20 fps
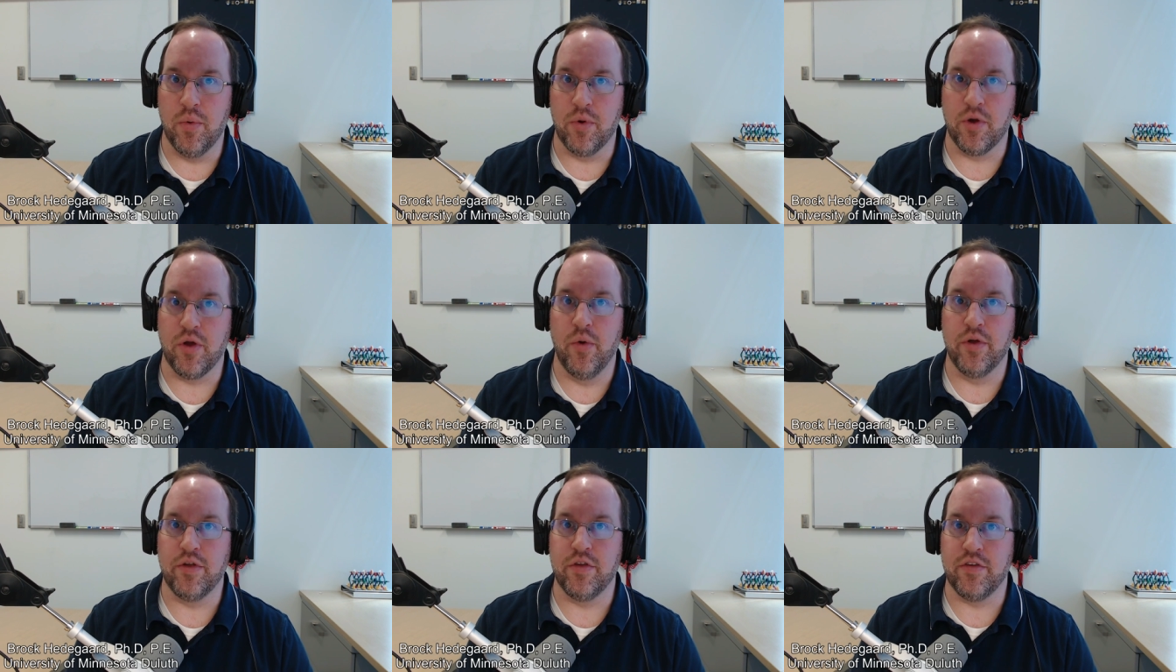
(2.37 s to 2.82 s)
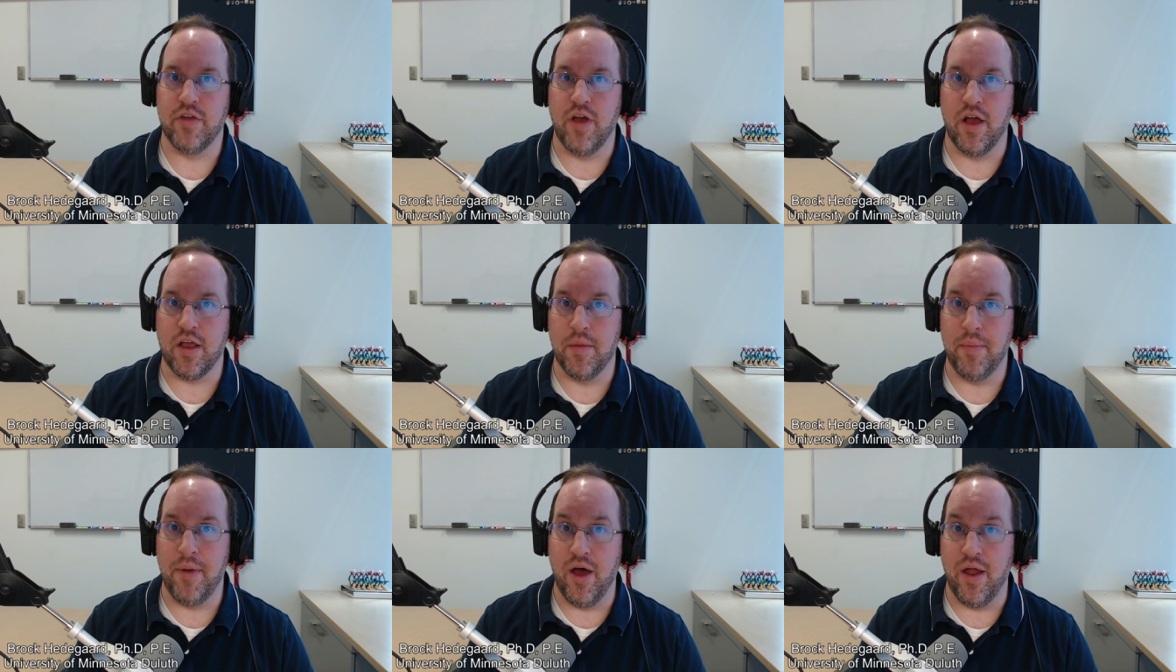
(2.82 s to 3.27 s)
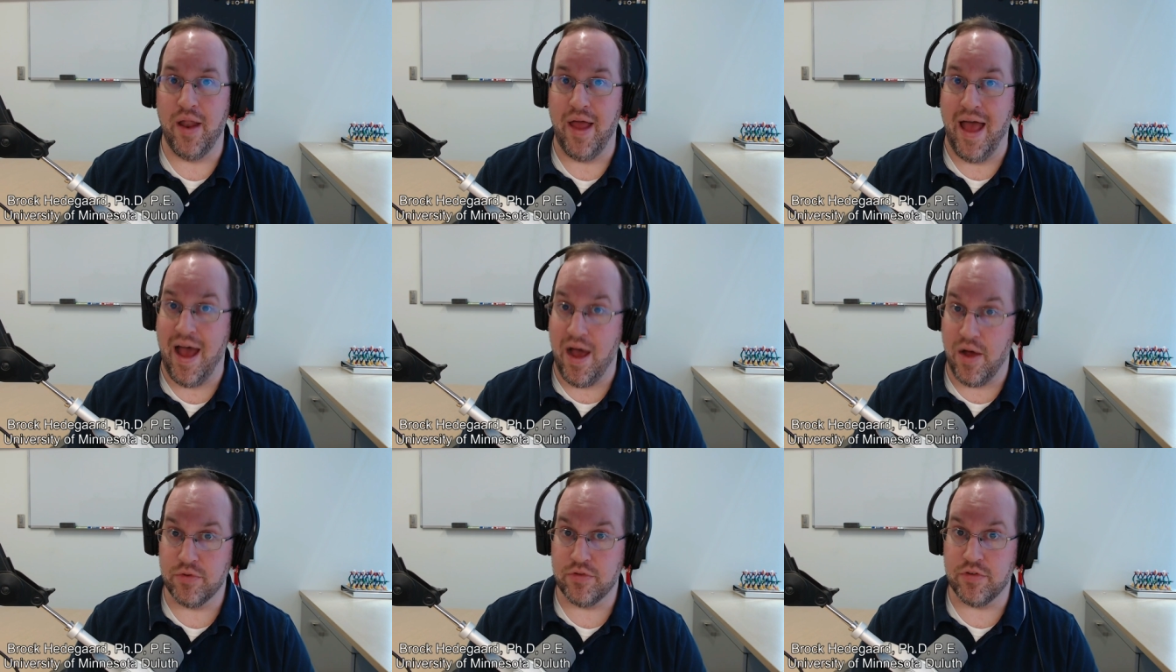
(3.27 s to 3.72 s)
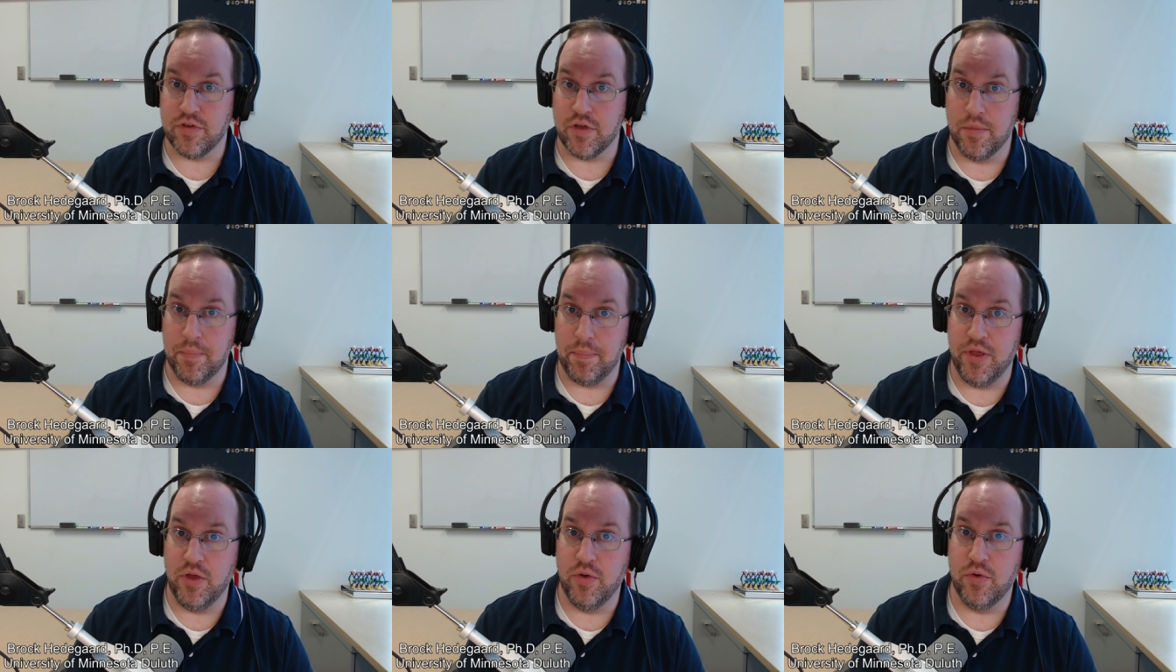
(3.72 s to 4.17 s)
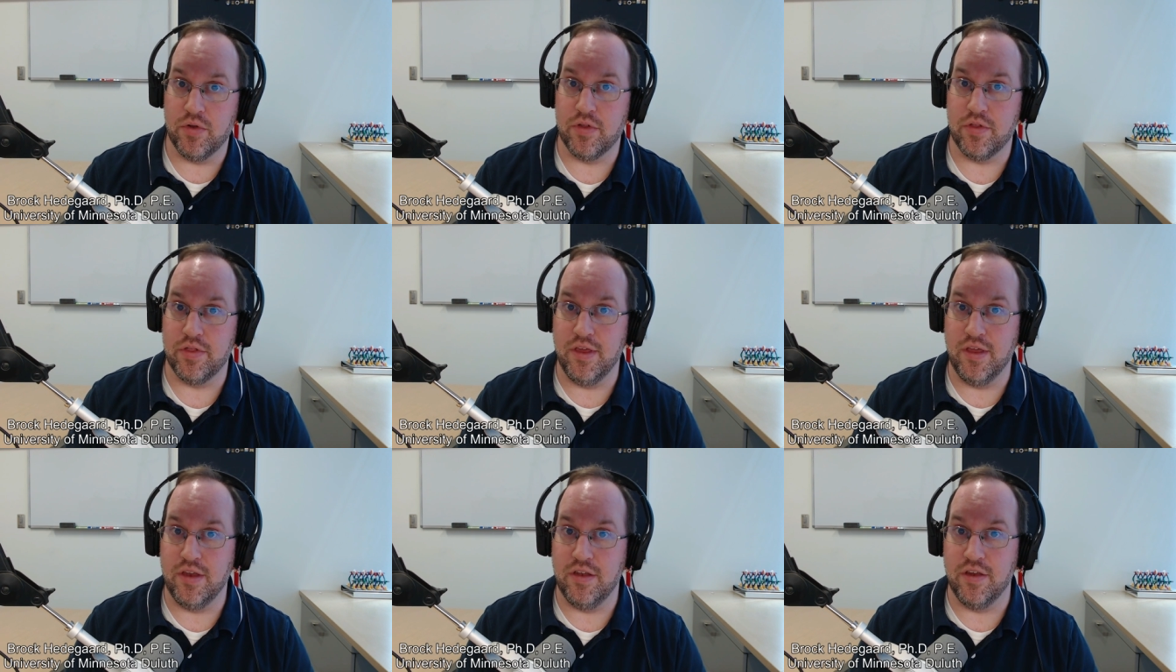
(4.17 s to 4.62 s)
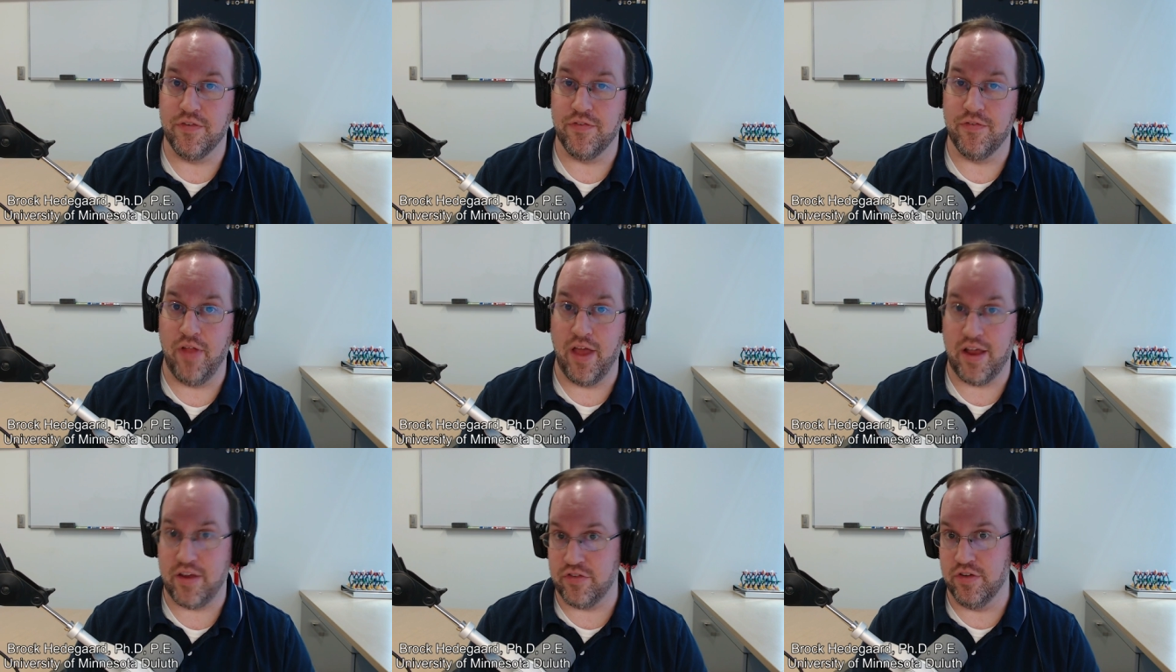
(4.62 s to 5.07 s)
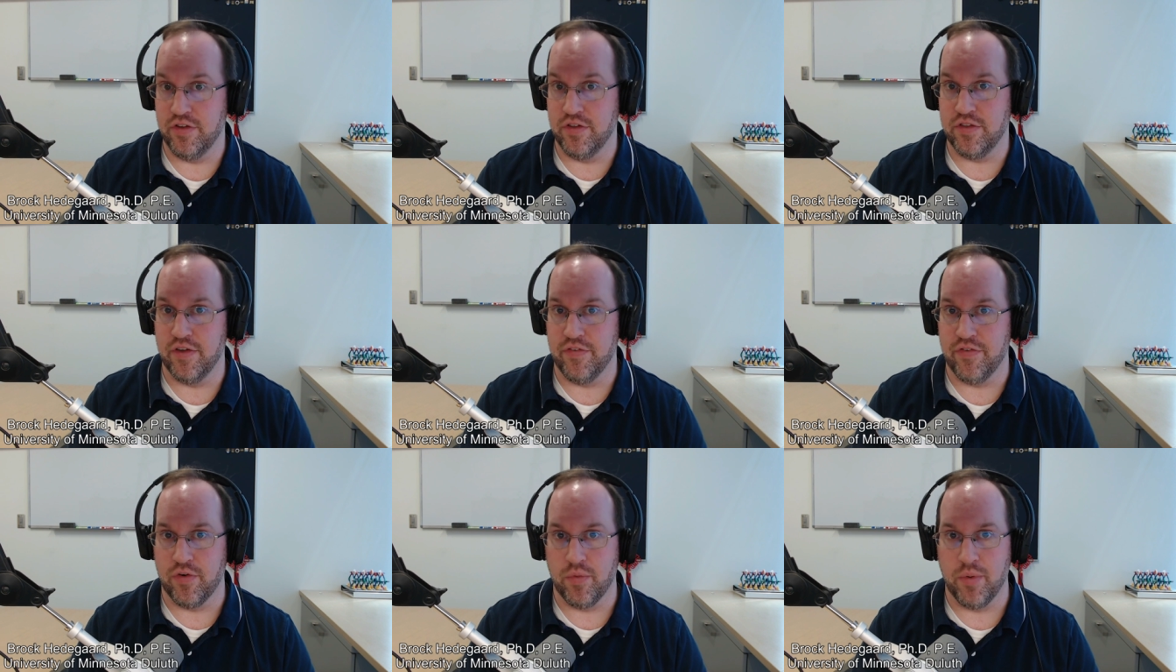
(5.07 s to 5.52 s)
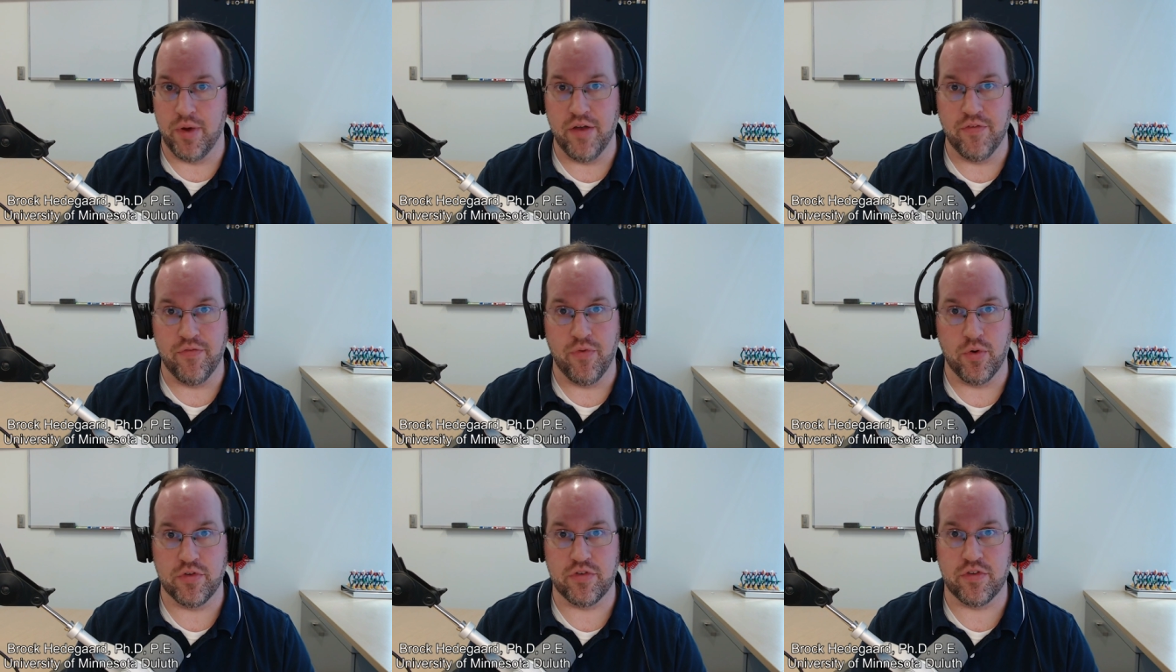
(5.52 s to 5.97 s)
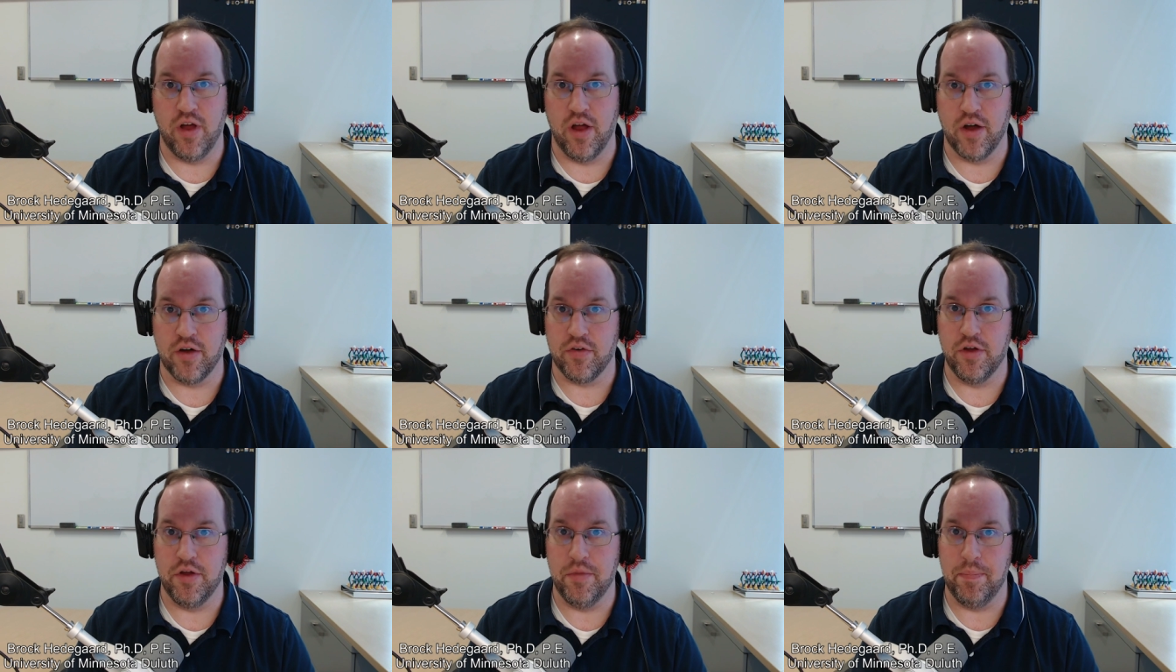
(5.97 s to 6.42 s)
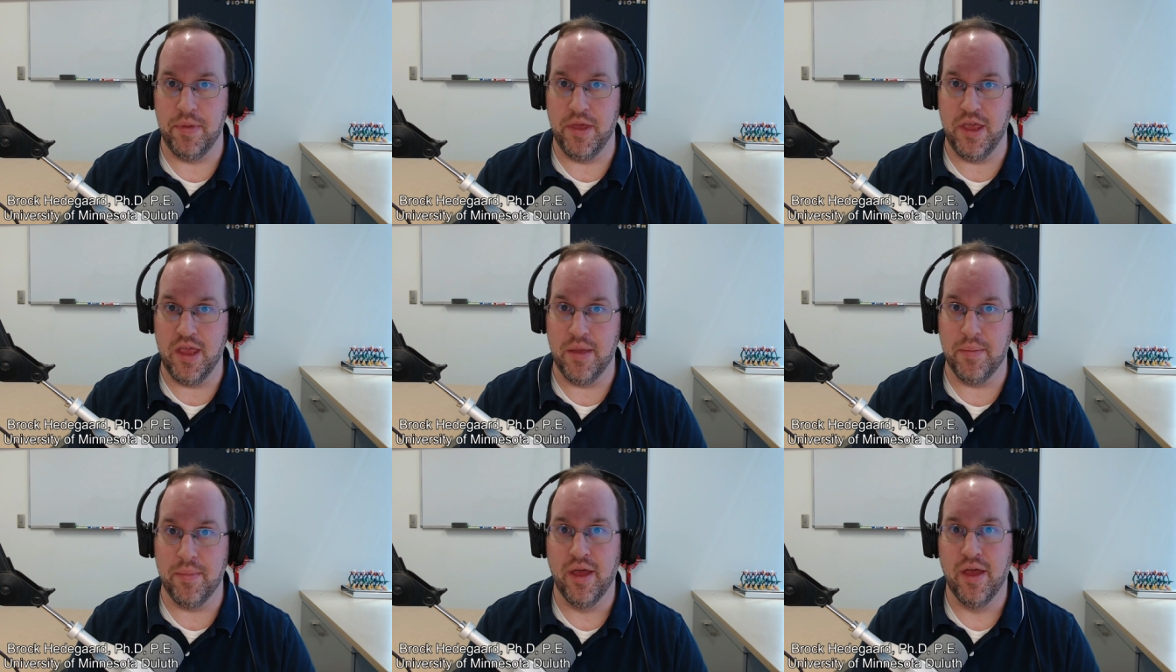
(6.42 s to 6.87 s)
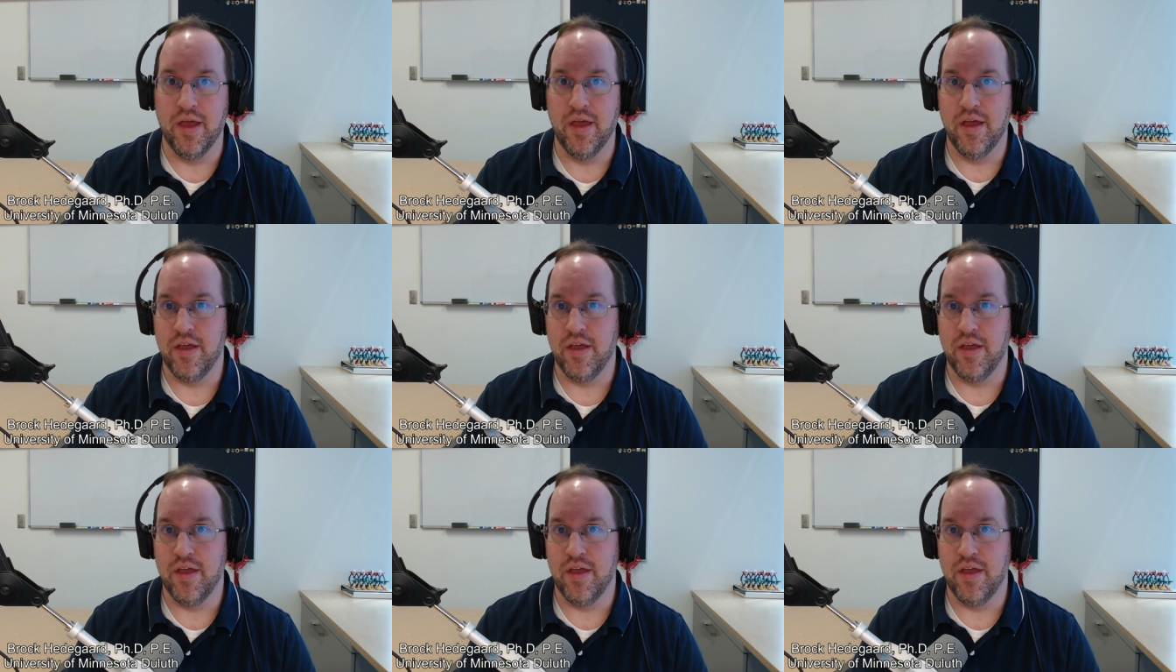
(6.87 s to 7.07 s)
we're going to talk about how to compute the deflections of a reinforced concrete beam